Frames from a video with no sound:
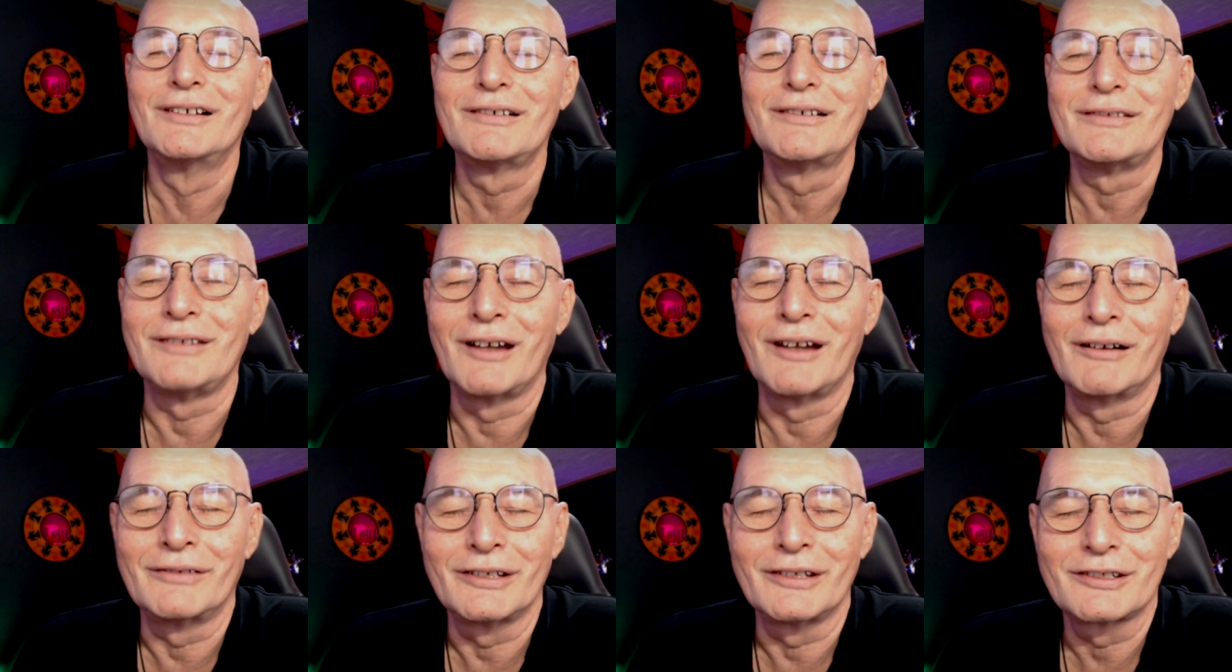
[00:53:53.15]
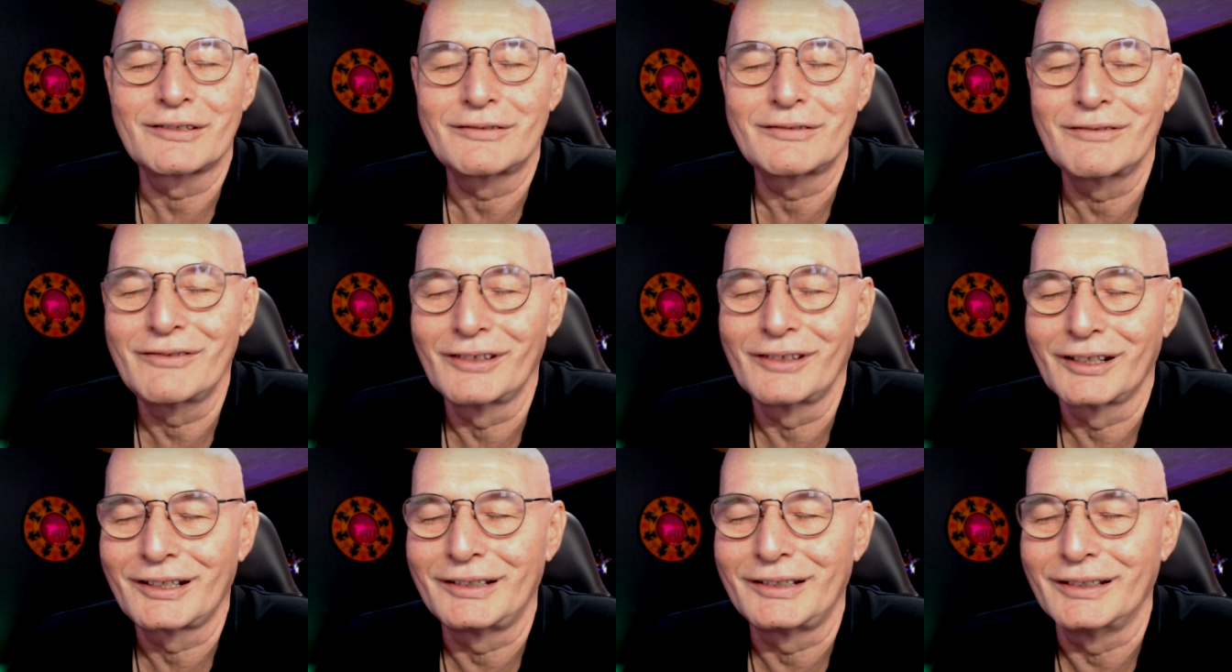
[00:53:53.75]
And now let's do
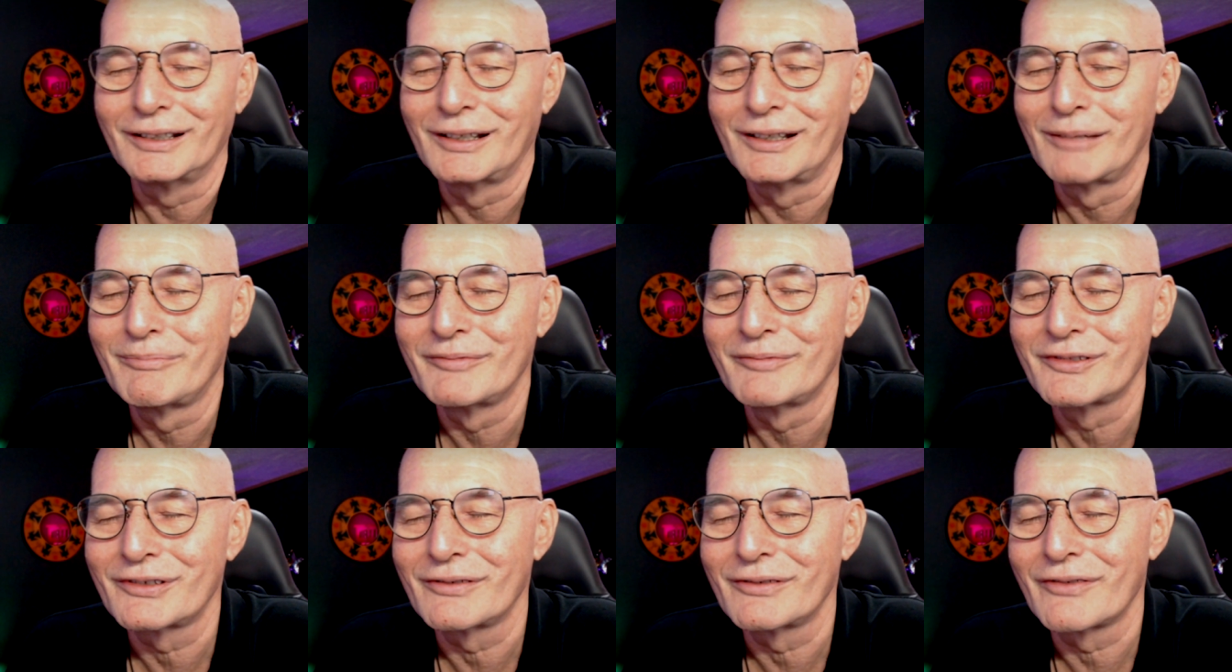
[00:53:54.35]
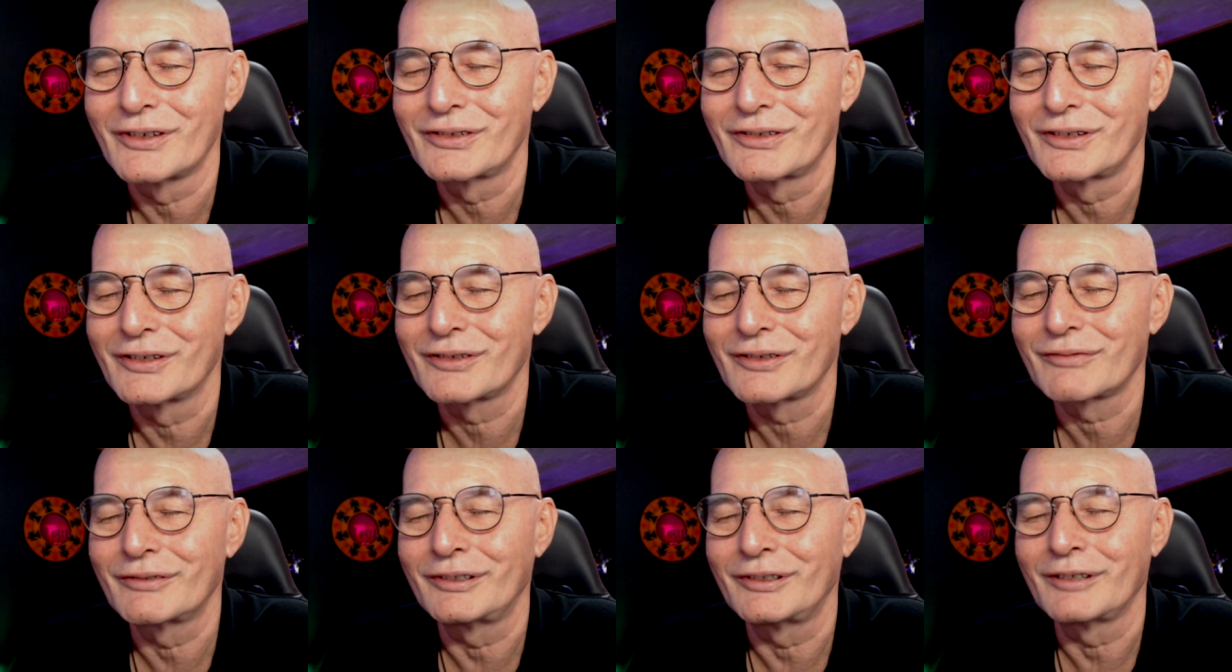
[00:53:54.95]
the clear up. So this
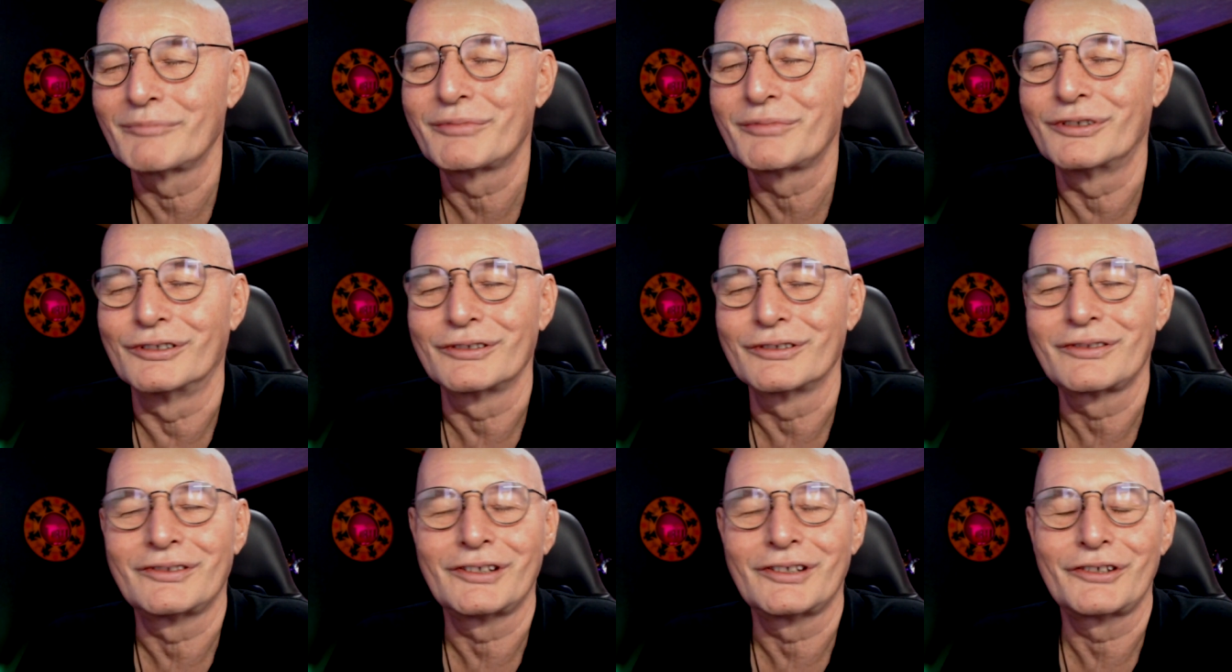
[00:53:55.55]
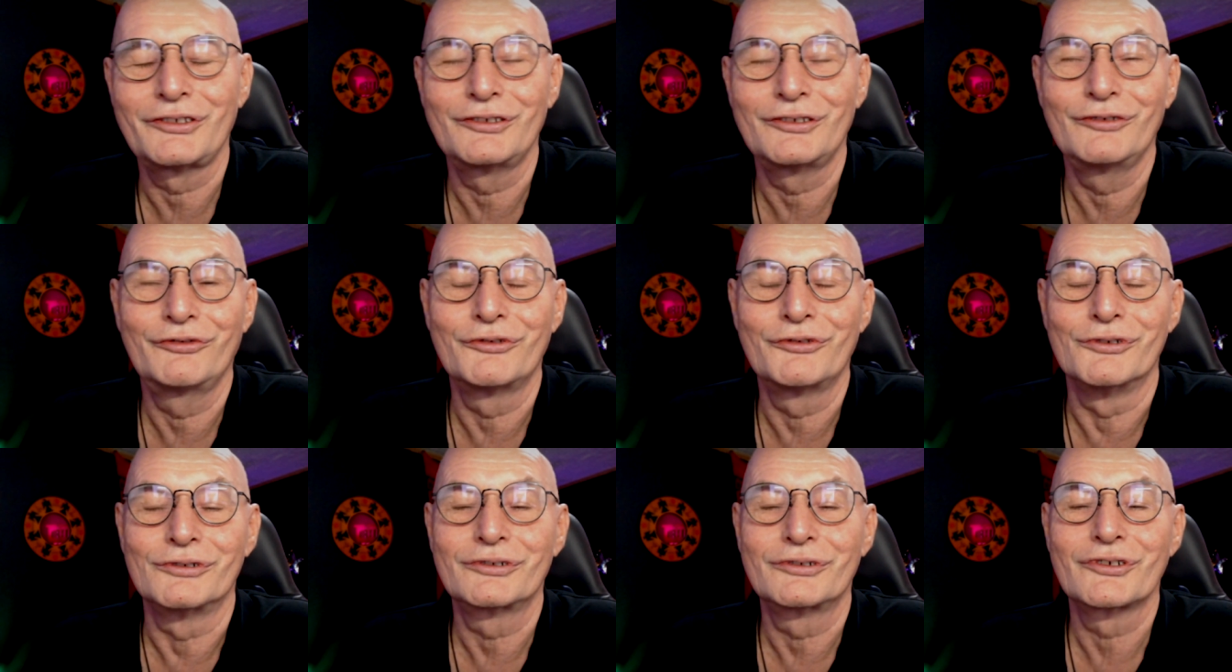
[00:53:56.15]
is really important that you
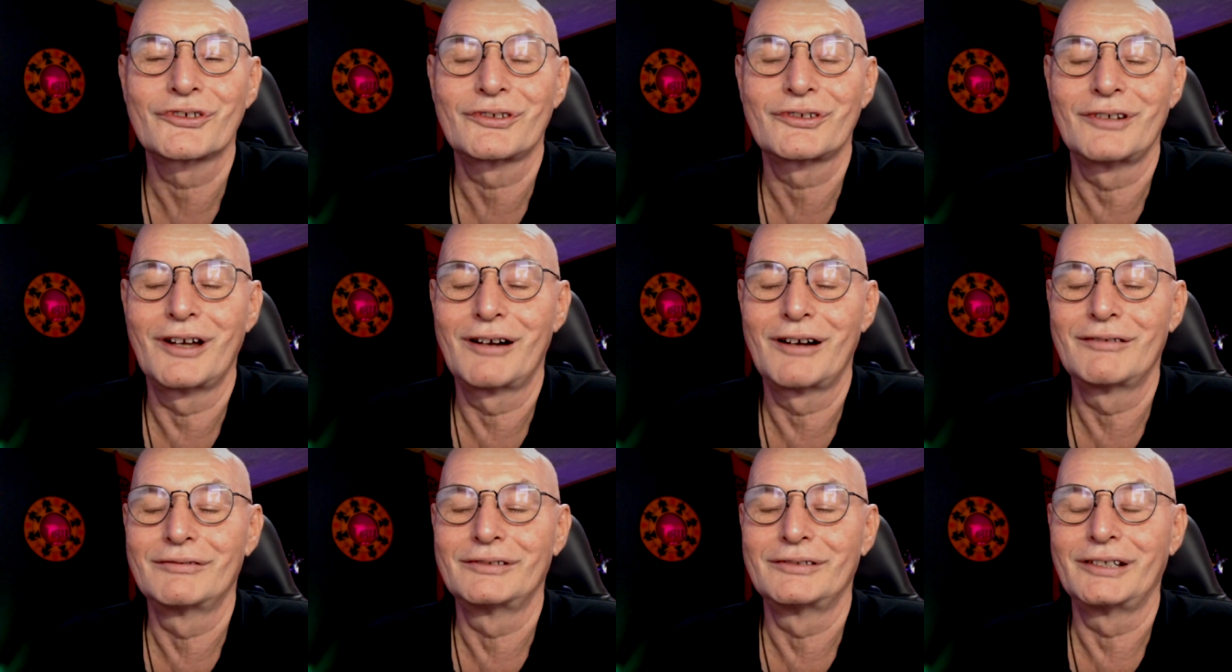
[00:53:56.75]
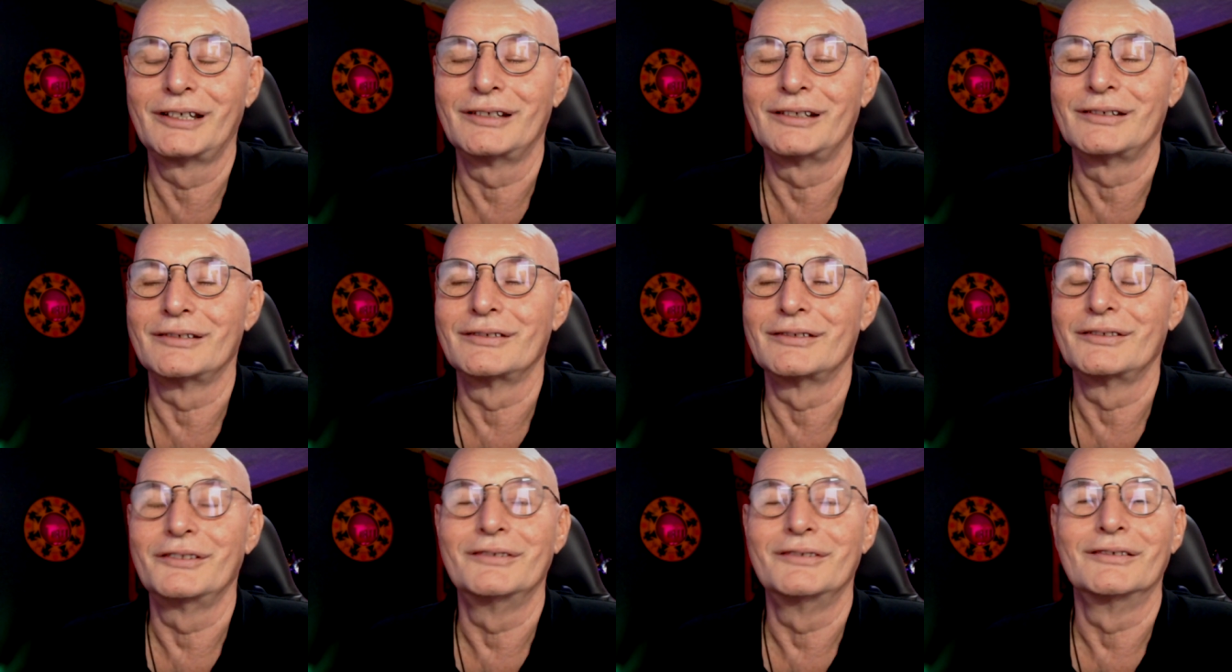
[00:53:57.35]
focus now
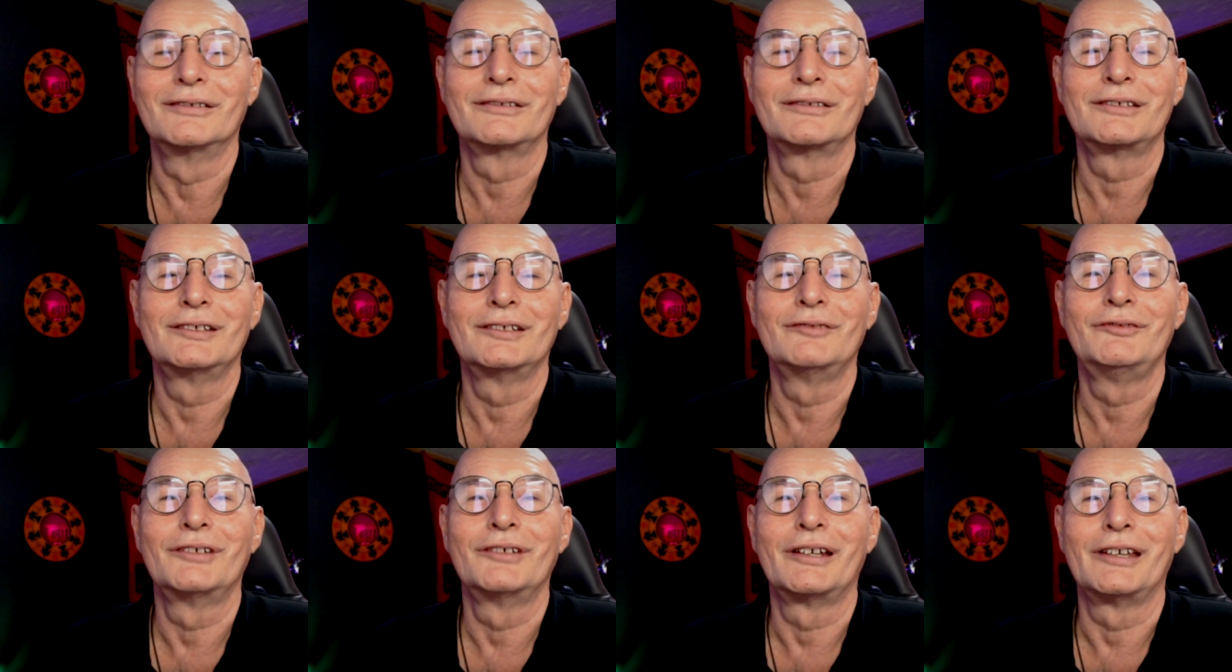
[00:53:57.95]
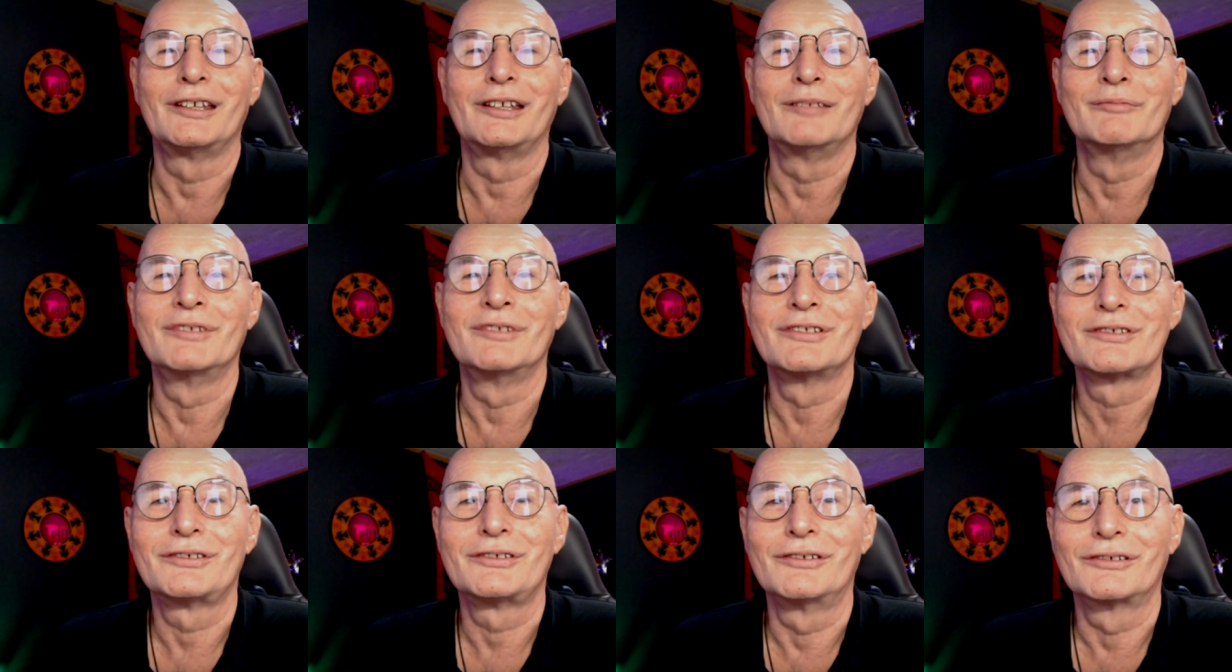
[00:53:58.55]
and, you know, give your
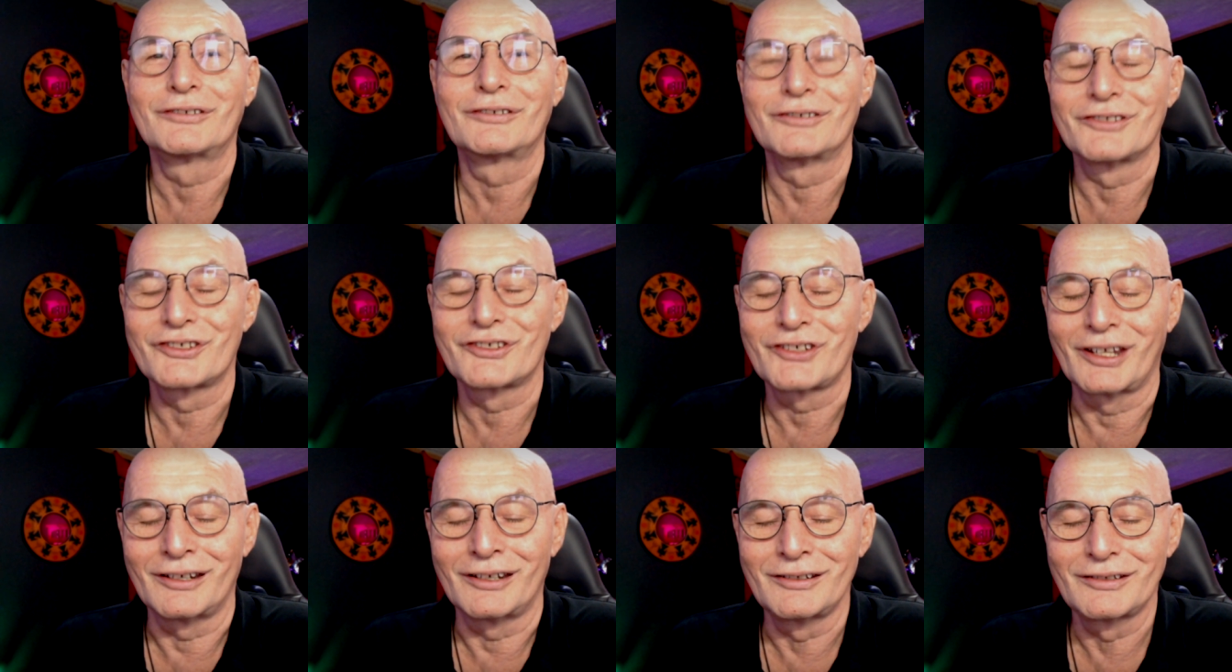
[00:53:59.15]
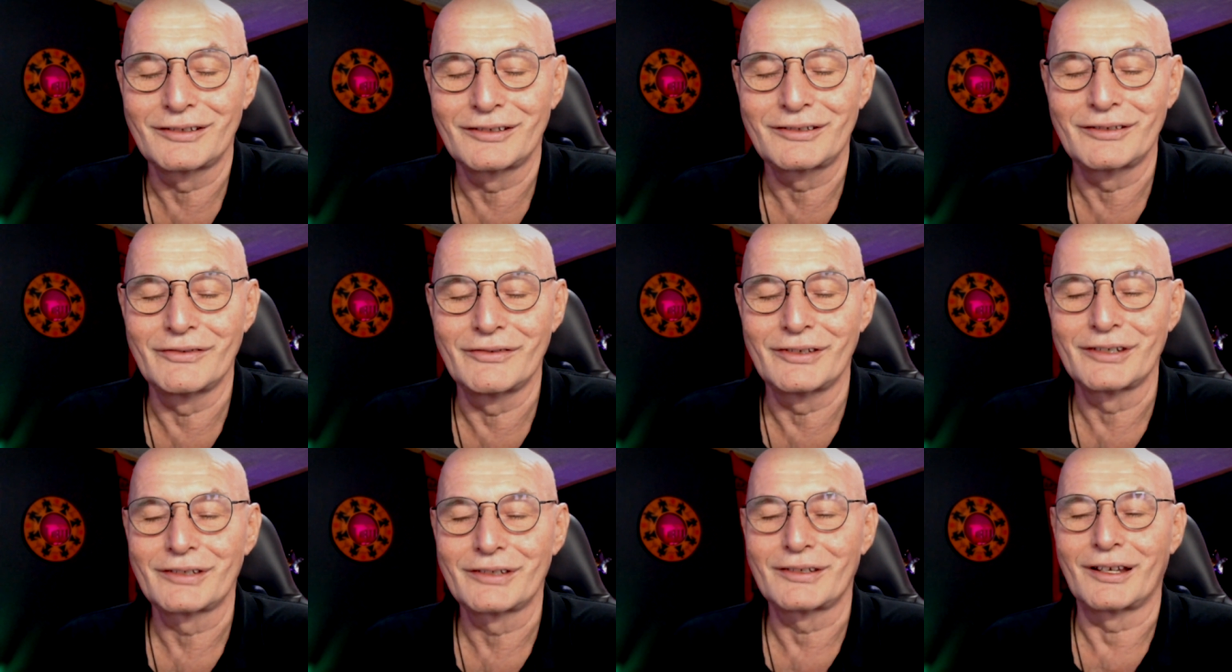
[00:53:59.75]
and your consent to
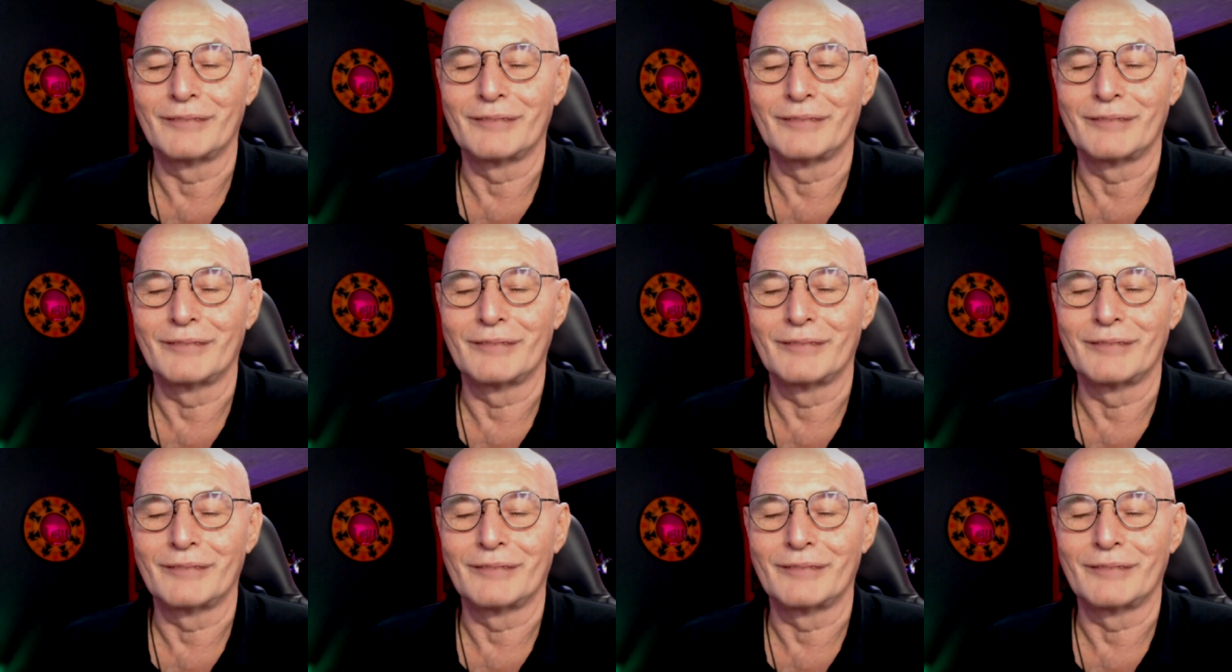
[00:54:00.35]
this.